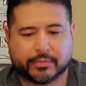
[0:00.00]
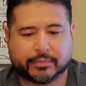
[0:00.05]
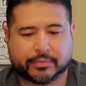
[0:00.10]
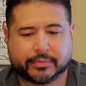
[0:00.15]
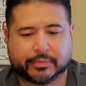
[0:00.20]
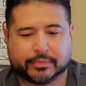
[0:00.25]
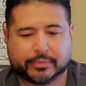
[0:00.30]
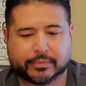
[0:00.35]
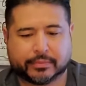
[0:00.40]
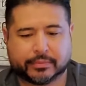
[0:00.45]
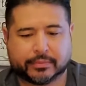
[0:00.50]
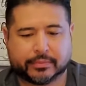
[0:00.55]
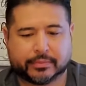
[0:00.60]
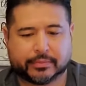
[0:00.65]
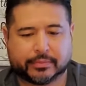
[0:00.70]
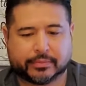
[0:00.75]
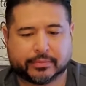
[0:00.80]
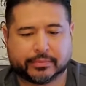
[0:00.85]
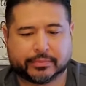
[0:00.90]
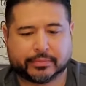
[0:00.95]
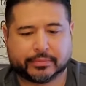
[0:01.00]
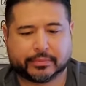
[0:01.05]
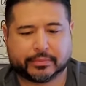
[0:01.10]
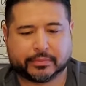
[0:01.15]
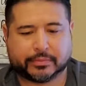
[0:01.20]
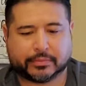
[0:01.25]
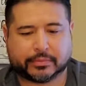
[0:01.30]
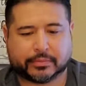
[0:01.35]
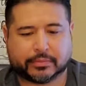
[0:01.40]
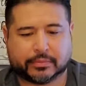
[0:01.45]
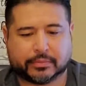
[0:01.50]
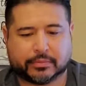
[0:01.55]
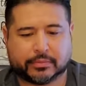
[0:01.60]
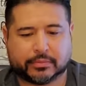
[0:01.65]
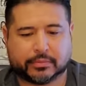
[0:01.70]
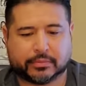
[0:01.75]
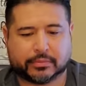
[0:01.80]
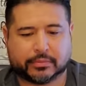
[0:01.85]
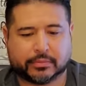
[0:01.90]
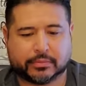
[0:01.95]

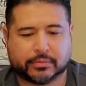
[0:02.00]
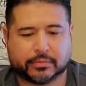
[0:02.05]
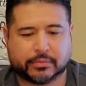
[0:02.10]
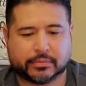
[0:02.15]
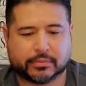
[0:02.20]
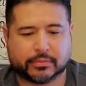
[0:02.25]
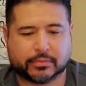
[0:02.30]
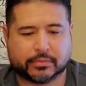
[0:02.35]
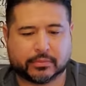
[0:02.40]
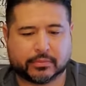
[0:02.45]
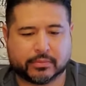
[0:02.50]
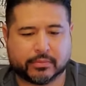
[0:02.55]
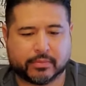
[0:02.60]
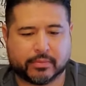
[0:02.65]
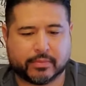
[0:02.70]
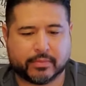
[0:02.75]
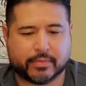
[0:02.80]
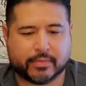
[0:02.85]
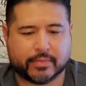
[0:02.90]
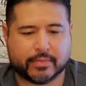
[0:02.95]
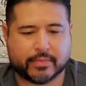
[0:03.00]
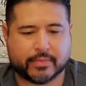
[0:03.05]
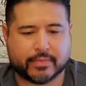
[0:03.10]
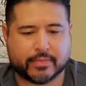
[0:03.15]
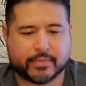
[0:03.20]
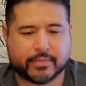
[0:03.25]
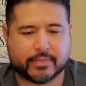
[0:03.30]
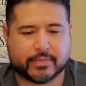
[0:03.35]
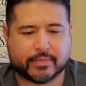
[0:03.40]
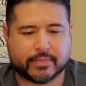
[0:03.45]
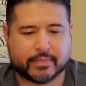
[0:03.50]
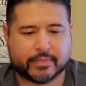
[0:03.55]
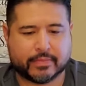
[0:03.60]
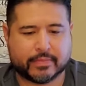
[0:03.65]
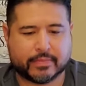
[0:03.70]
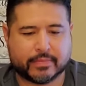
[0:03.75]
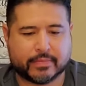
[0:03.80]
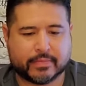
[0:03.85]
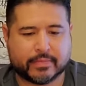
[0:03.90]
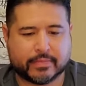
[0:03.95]

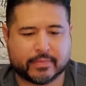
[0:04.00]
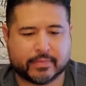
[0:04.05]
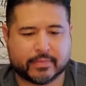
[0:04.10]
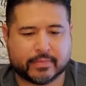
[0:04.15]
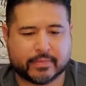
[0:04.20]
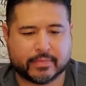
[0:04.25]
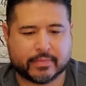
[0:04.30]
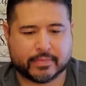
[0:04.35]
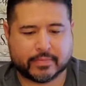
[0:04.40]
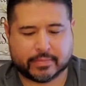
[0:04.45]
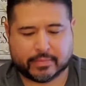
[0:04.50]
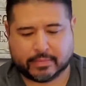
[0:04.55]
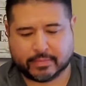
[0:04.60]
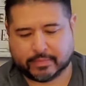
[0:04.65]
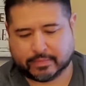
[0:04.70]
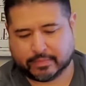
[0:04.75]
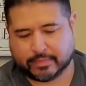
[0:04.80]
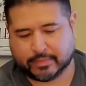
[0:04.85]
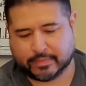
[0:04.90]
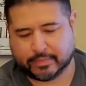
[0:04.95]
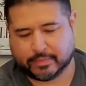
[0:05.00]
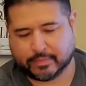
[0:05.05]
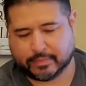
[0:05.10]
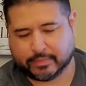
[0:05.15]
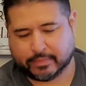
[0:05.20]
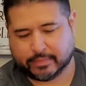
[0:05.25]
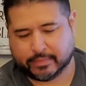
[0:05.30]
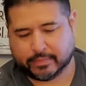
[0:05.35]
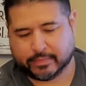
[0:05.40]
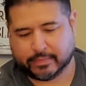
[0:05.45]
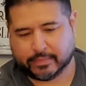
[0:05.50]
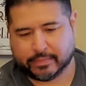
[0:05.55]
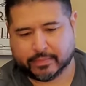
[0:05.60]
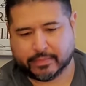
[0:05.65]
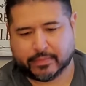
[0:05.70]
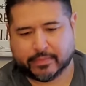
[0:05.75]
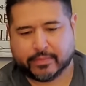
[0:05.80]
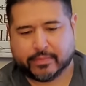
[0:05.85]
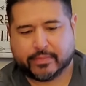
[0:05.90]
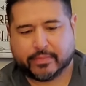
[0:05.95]

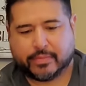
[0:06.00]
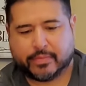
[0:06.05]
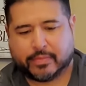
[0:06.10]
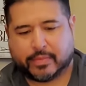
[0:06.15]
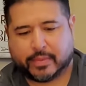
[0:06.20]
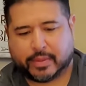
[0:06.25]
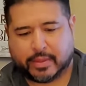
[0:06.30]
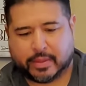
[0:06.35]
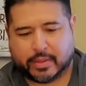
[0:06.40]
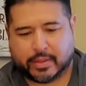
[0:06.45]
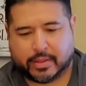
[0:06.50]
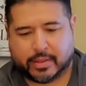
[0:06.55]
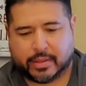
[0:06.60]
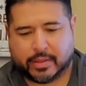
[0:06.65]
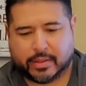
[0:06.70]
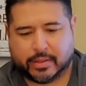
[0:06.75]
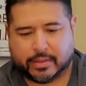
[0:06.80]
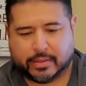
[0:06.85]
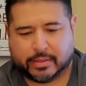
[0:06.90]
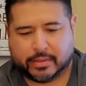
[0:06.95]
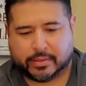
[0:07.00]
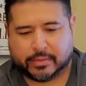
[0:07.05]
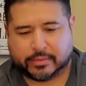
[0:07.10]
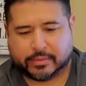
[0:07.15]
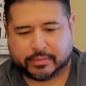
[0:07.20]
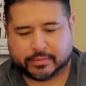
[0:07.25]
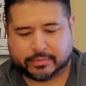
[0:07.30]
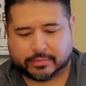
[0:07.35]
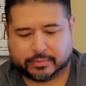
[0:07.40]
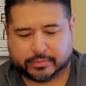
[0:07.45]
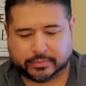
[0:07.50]
No words are spoken by the person on screen.